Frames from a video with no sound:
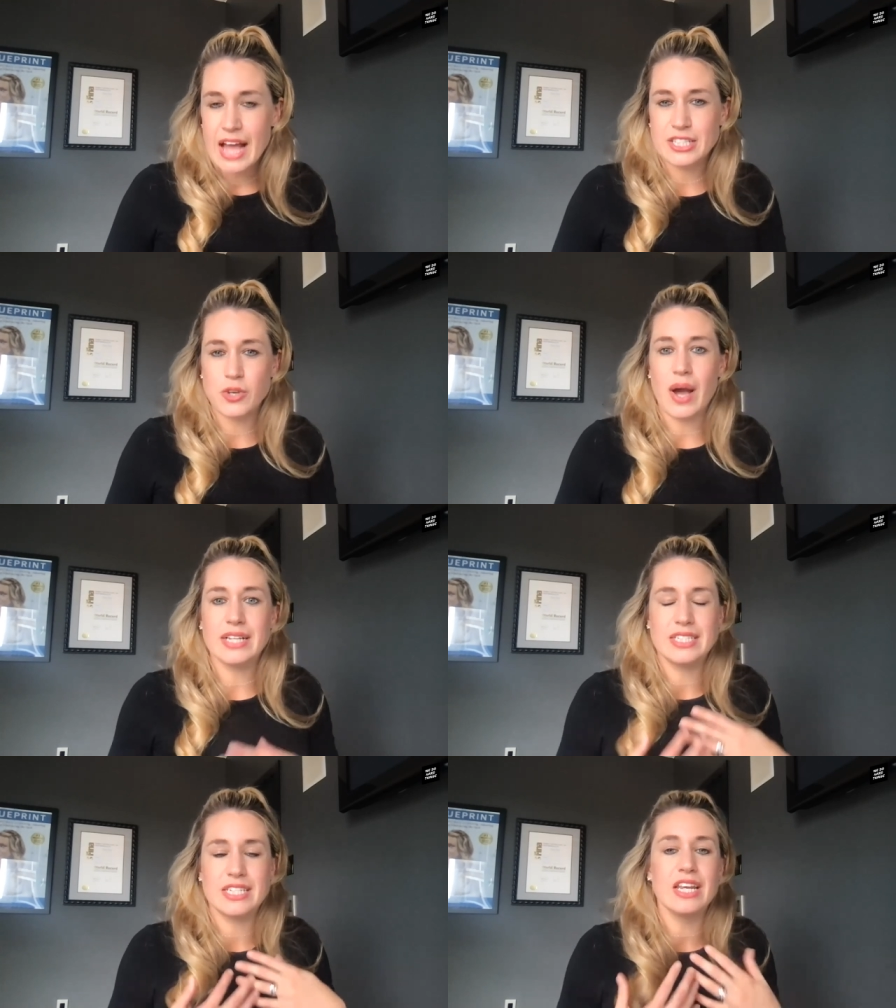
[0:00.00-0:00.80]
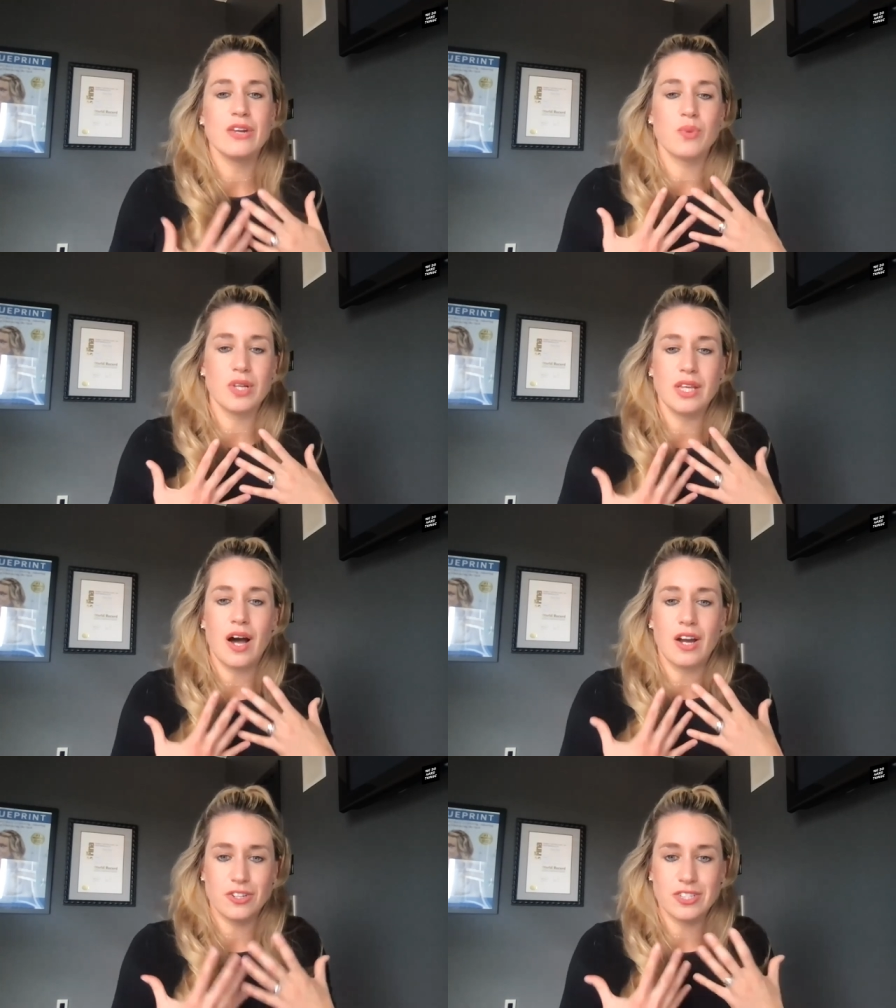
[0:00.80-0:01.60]
And so I didn't really
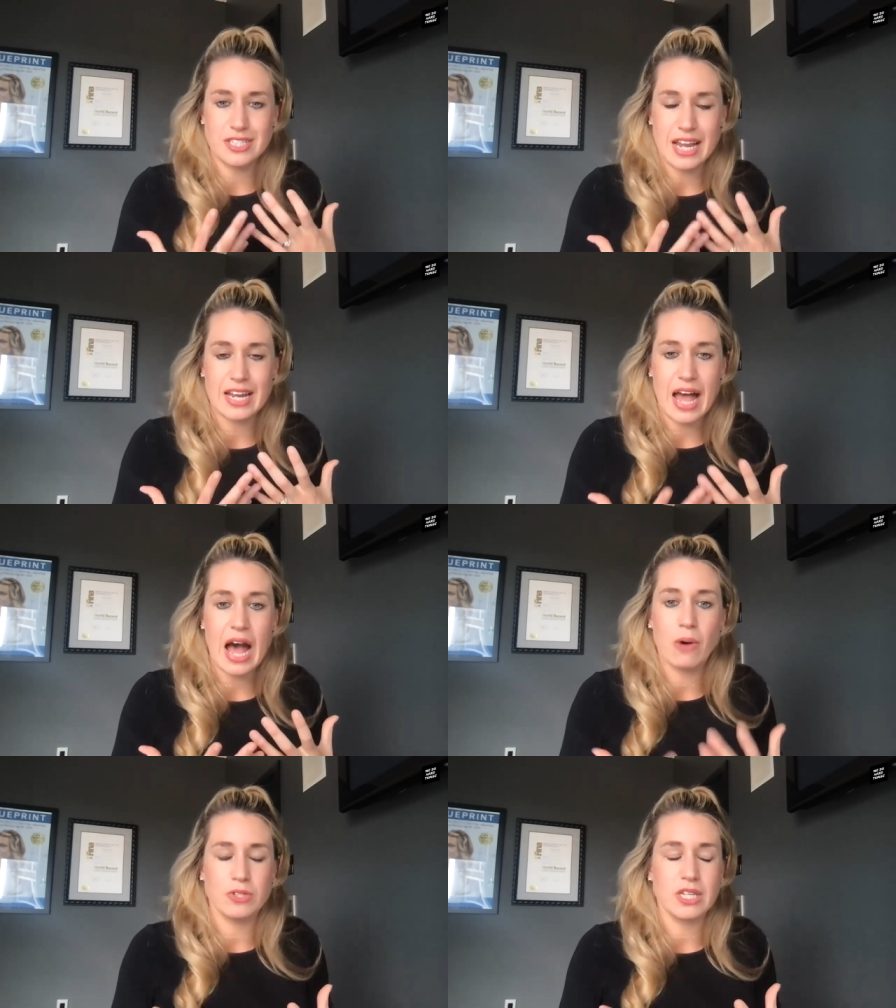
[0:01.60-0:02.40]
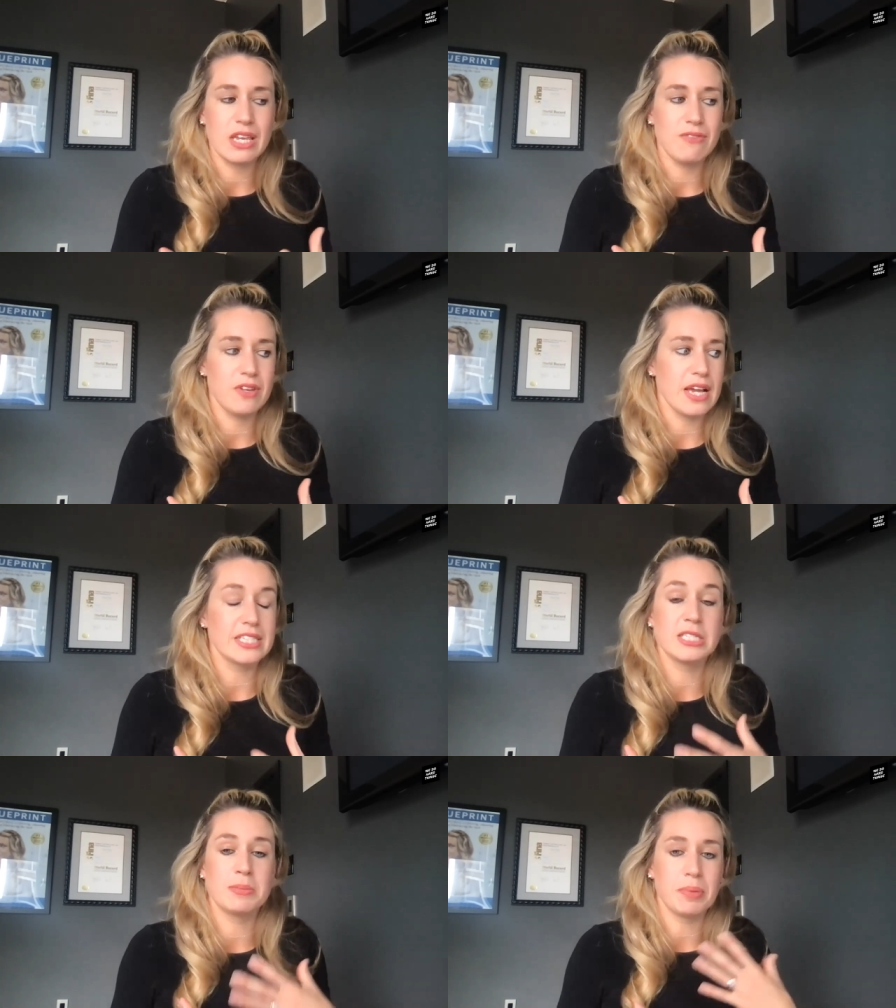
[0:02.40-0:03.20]
understand how to even
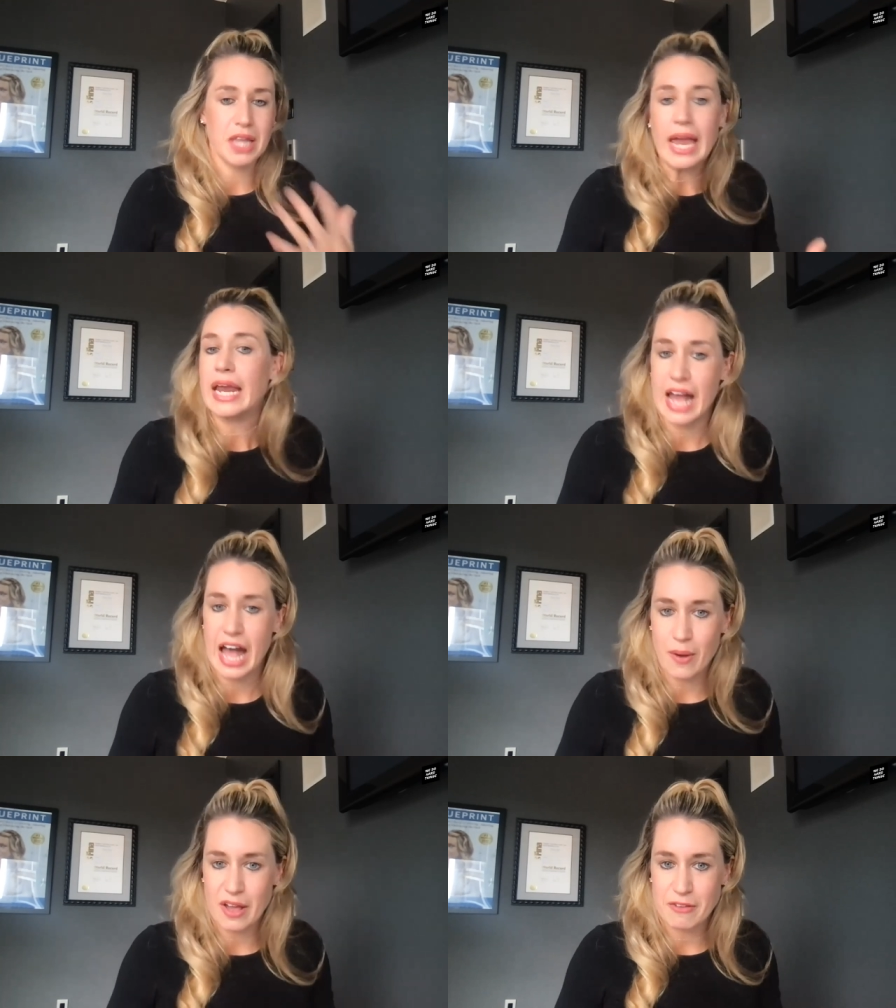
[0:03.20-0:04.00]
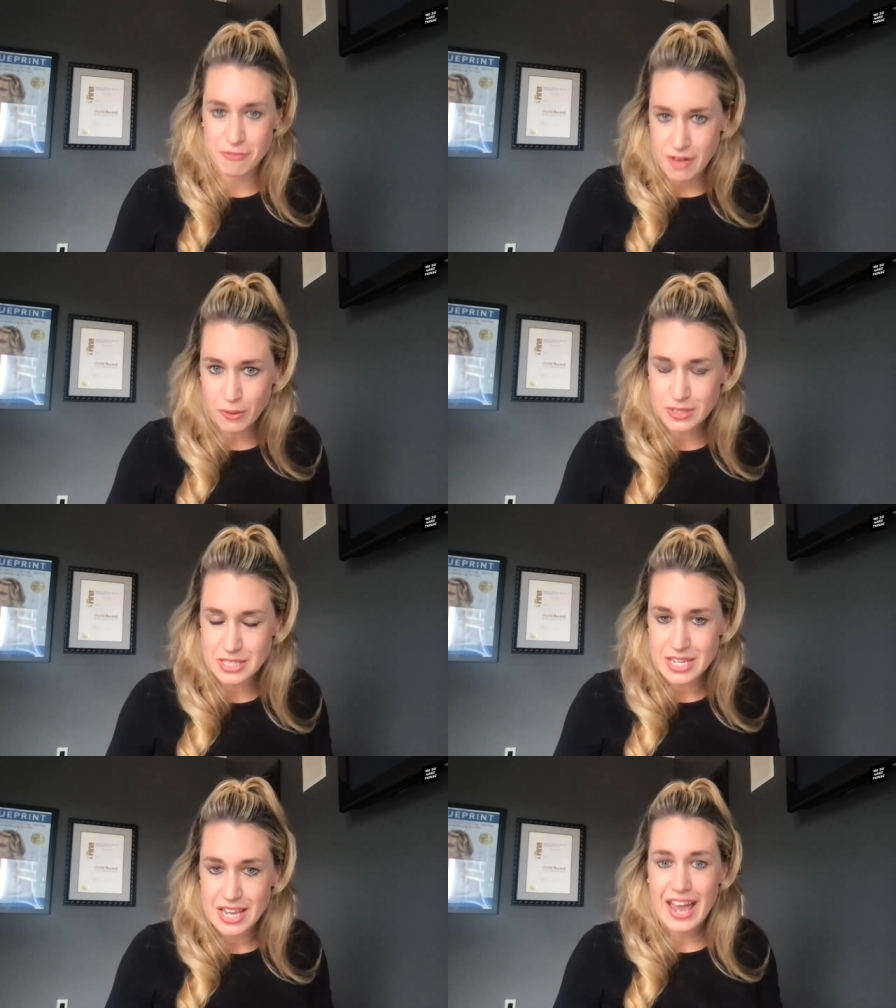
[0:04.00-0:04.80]
explain how I
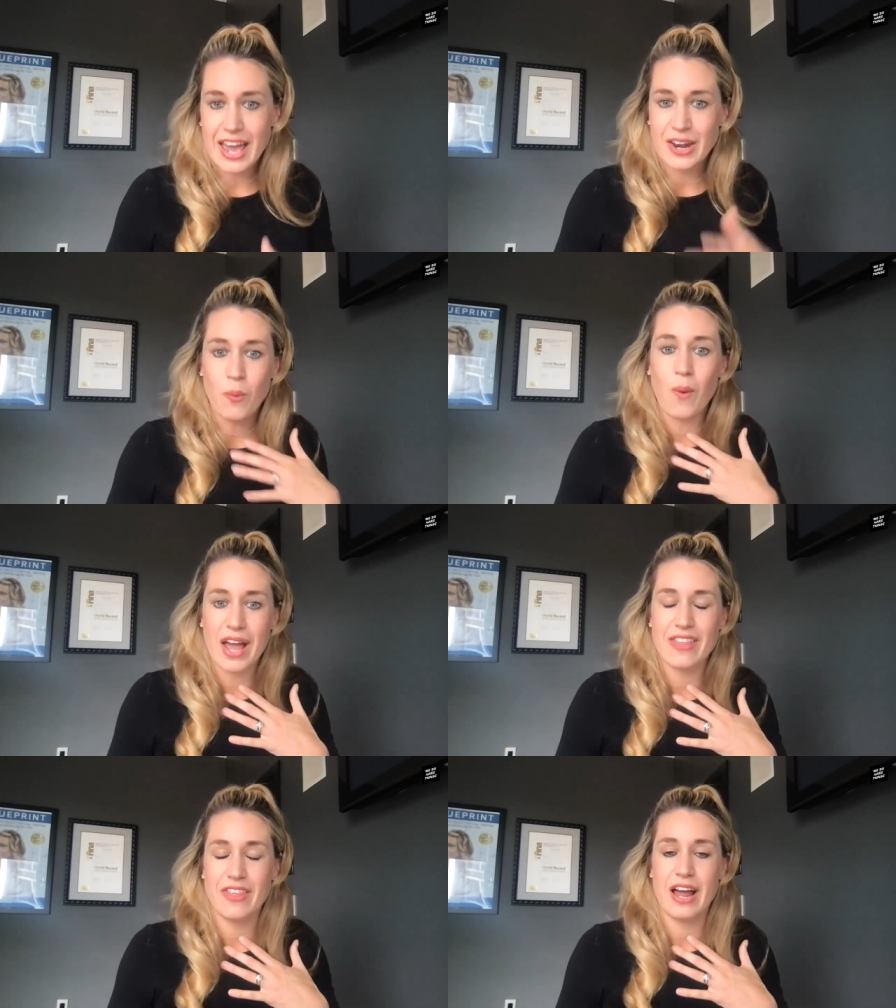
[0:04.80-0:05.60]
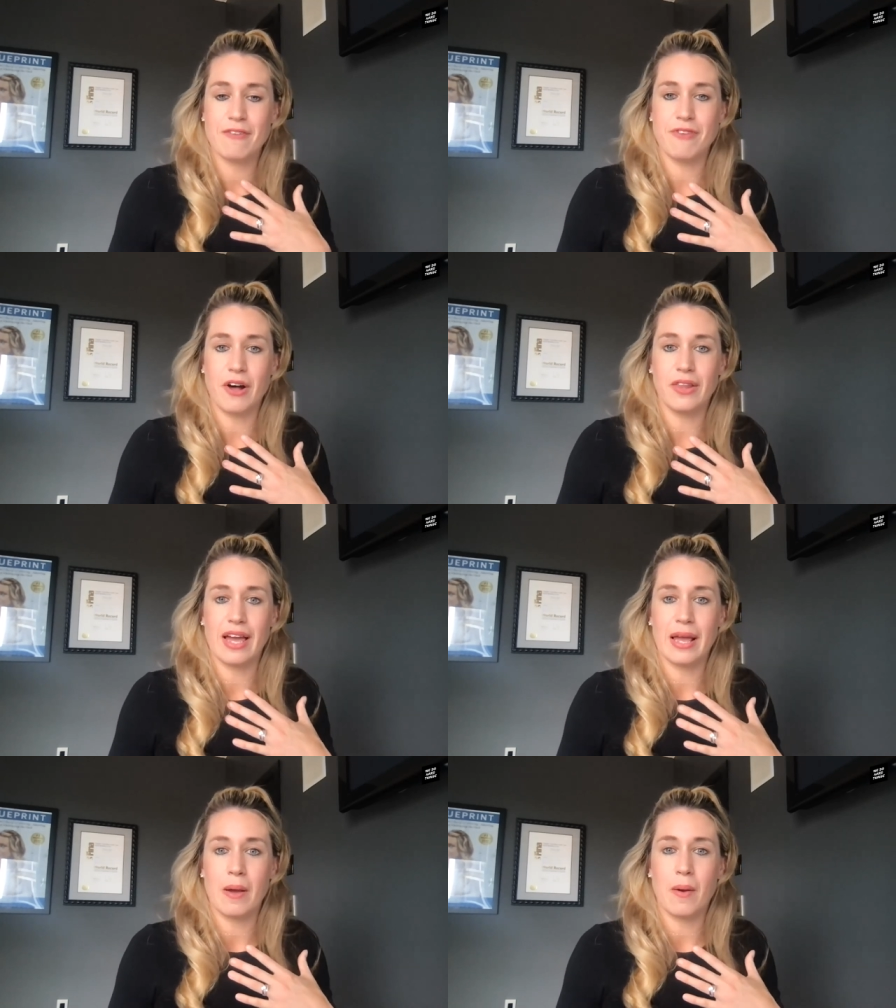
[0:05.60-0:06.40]
felt in a way that I felt
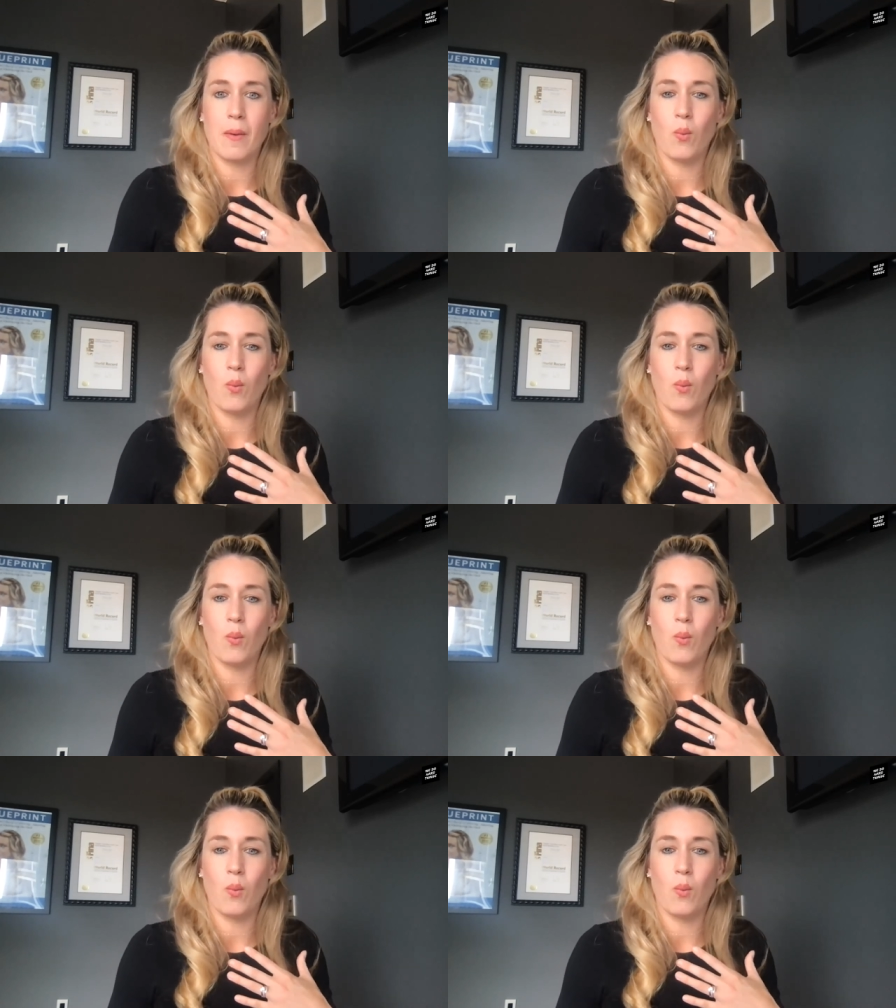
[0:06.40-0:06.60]
like